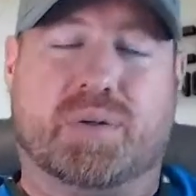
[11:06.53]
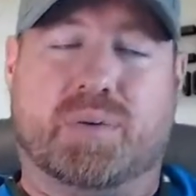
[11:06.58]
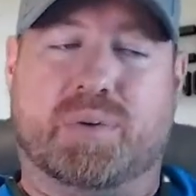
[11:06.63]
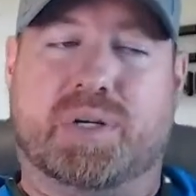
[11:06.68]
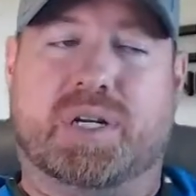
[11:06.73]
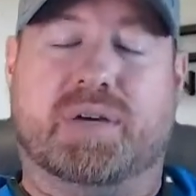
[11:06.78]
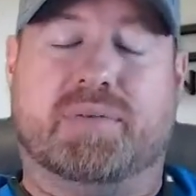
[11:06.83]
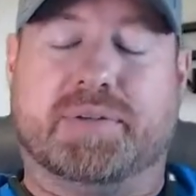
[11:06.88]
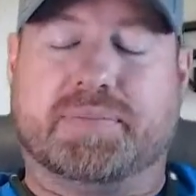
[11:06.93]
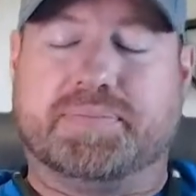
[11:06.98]
or
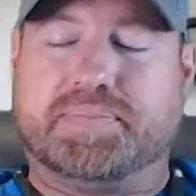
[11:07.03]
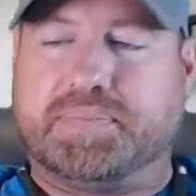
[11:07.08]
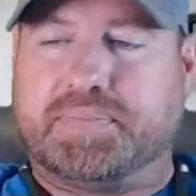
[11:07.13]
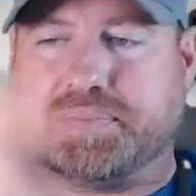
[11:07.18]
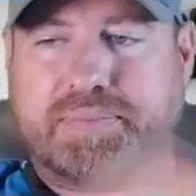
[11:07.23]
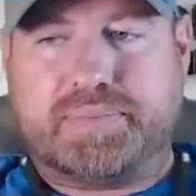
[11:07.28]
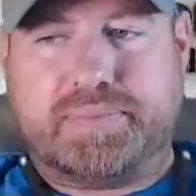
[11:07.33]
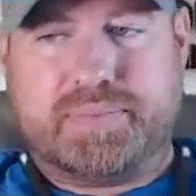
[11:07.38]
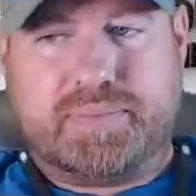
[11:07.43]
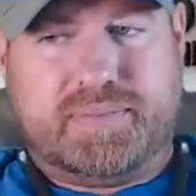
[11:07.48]
whatever.
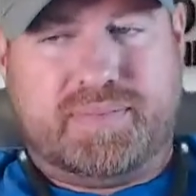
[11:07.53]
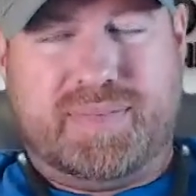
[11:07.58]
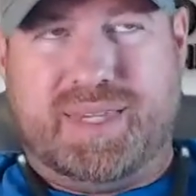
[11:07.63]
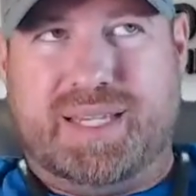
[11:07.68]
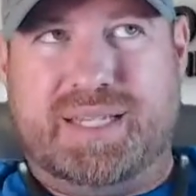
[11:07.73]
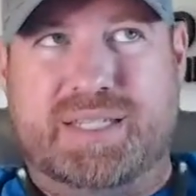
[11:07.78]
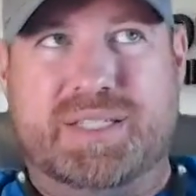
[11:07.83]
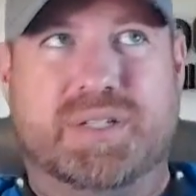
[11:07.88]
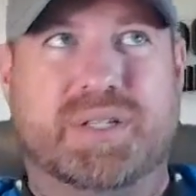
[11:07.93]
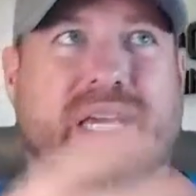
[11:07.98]

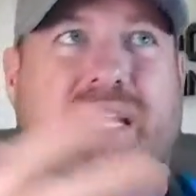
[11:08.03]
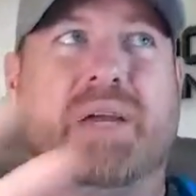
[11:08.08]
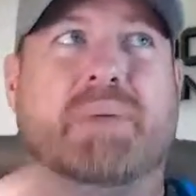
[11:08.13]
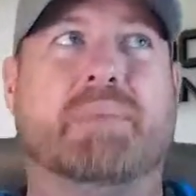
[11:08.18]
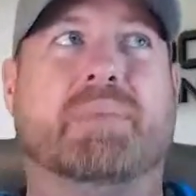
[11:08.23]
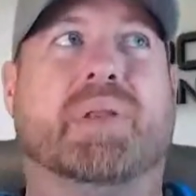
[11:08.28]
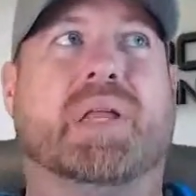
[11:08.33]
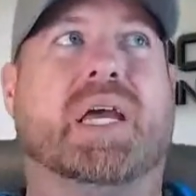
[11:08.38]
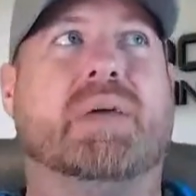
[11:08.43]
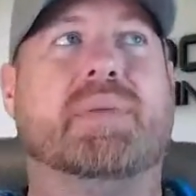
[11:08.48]
So they
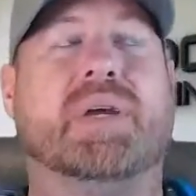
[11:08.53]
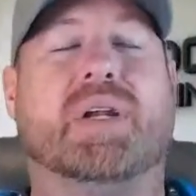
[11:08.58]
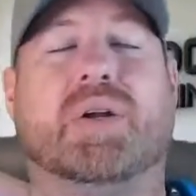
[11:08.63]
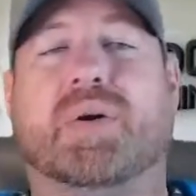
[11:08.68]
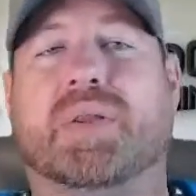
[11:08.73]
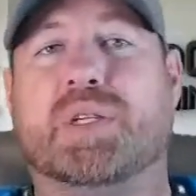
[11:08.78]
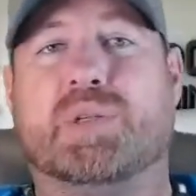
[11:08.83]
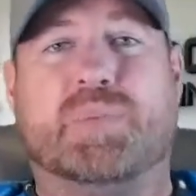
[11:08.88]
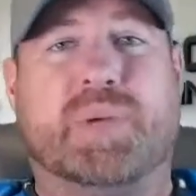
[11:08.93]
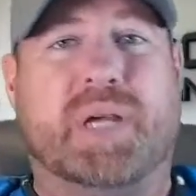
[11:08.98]
can blame it
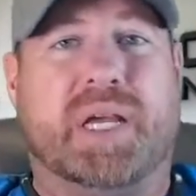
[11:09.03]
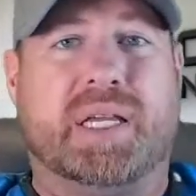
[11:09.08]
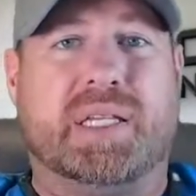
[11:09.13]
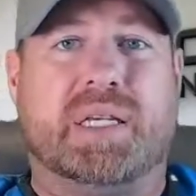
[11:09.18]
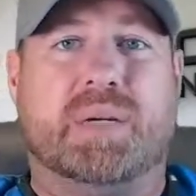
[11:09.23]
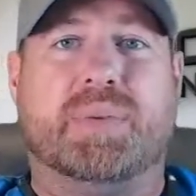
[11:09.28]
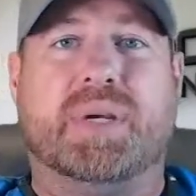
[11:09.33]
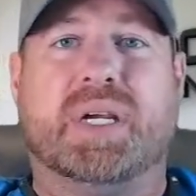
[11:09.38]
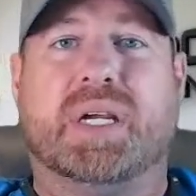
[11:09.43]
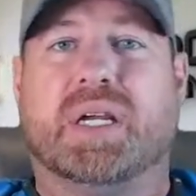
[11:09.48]
on this
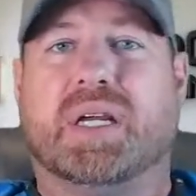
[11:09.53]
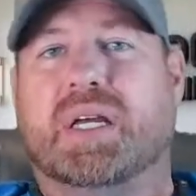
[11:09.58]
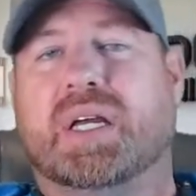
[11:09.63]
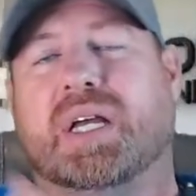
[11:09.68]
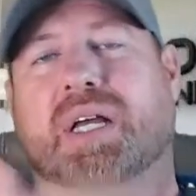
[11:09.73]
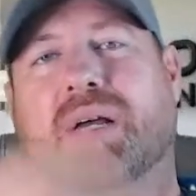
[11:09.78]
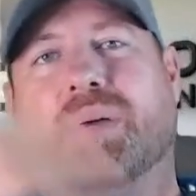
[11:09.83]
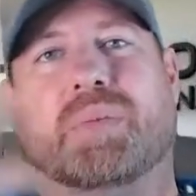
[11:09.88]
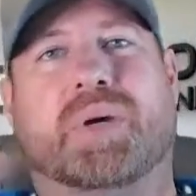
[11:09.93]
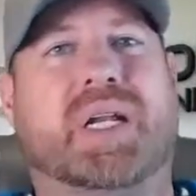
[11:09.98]
pandemic,
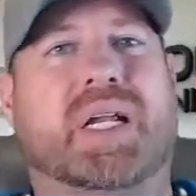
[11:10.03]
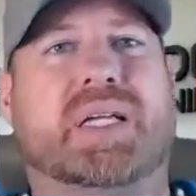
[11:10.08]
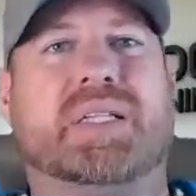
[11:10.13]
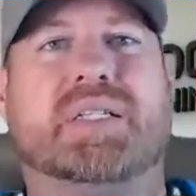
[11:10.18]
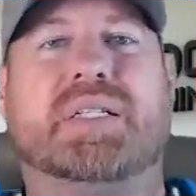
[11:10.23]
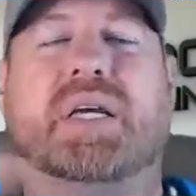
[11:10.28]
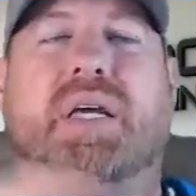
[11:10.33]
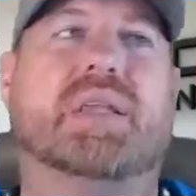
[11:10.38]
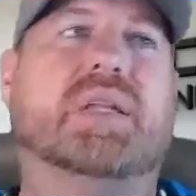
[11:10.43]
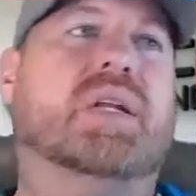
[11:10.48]
but it
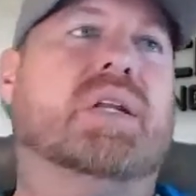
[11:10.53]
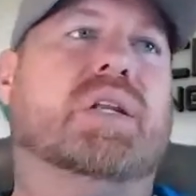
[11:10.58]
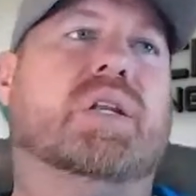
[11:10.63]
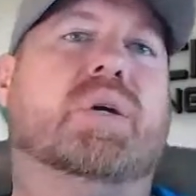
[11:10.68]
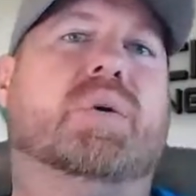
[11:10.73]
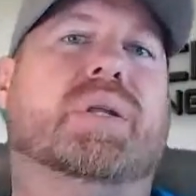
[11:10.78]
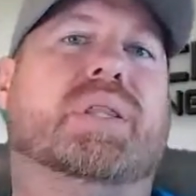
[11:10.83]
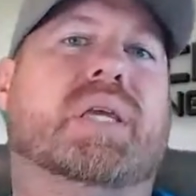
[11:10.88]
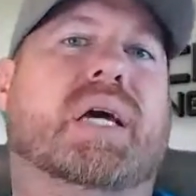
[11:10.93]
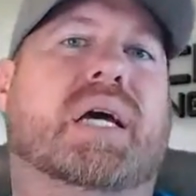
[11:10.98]
has nothing to
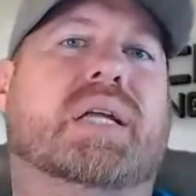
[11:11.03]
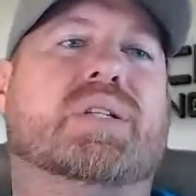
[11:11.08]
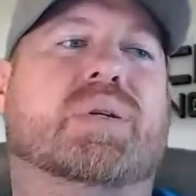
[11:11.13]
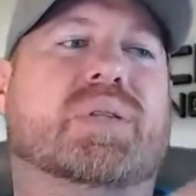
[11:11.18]
do with that.